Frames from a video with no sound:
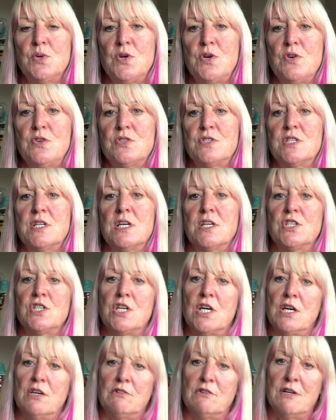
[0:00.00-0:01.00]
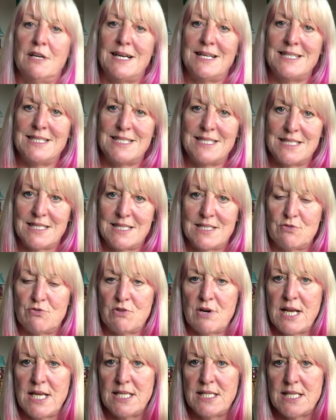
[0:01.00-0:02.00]
your earth star chakra and
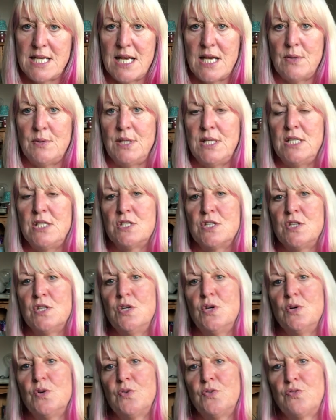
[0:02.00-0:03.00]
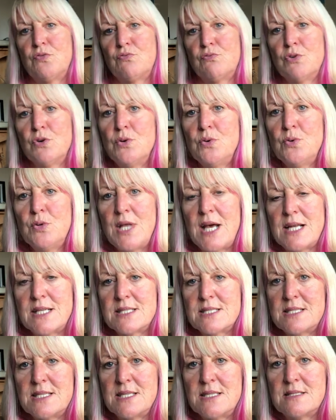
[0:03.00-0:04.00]
straight down into the earth through
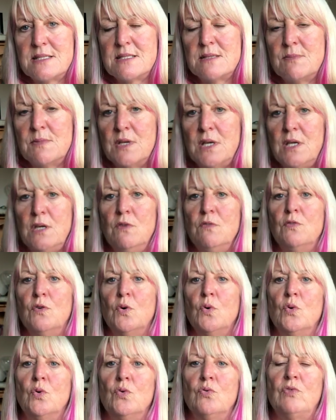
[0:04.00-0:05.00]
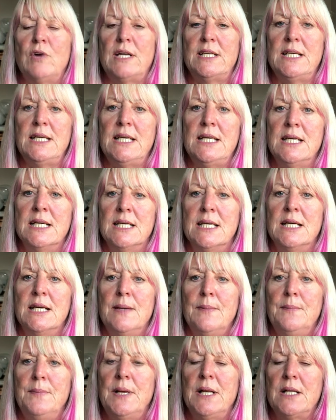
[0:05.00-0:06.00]
that system that you've already
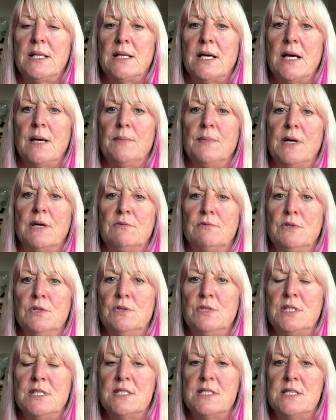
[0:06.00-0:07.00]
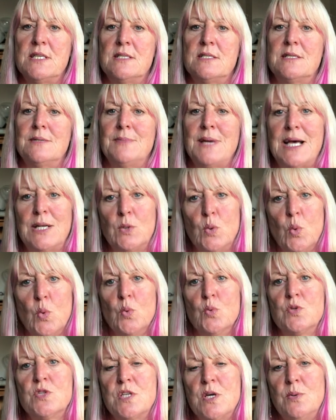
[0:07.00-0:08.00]
built up, that rooted system, and
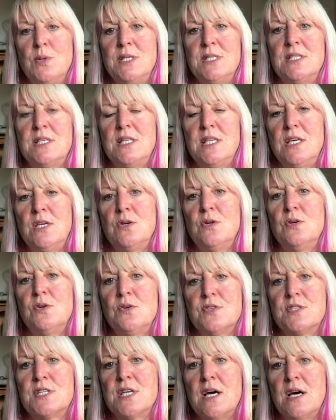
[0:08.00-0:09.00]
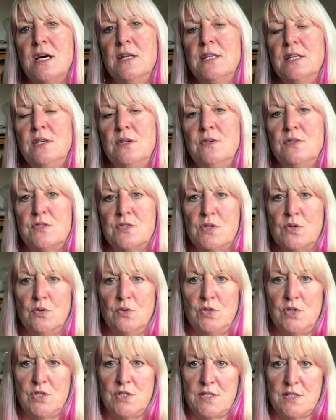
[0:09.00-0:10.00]
also into the earth's heart, the earth's
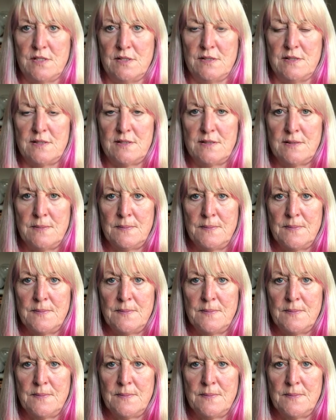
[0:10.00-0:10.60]
consciousness.